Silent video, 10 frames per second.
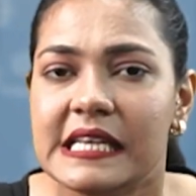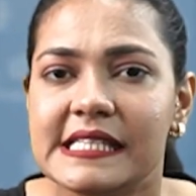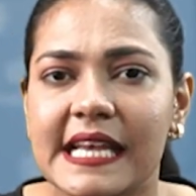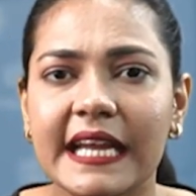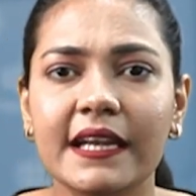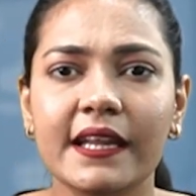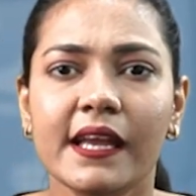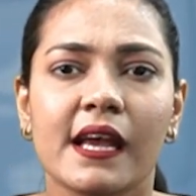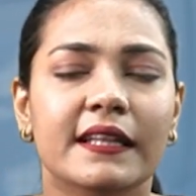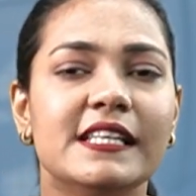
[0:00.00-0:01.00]

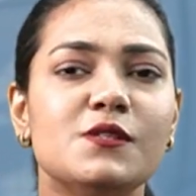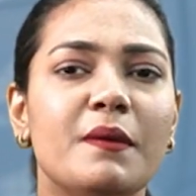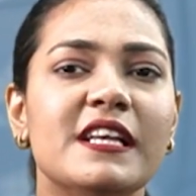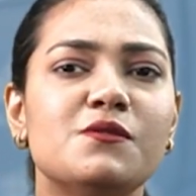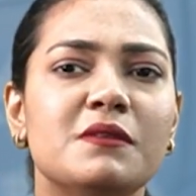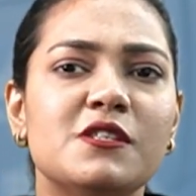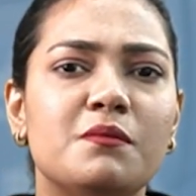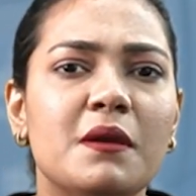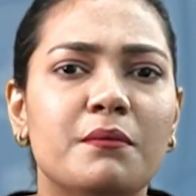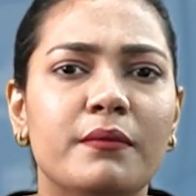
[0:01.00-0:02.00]
Secondly, the space must
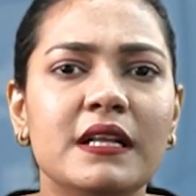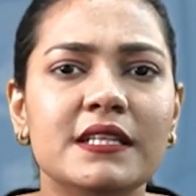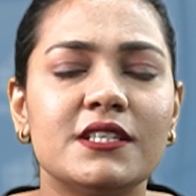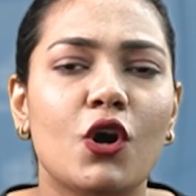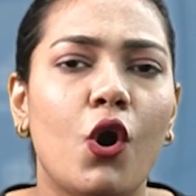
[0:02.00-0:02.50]
be built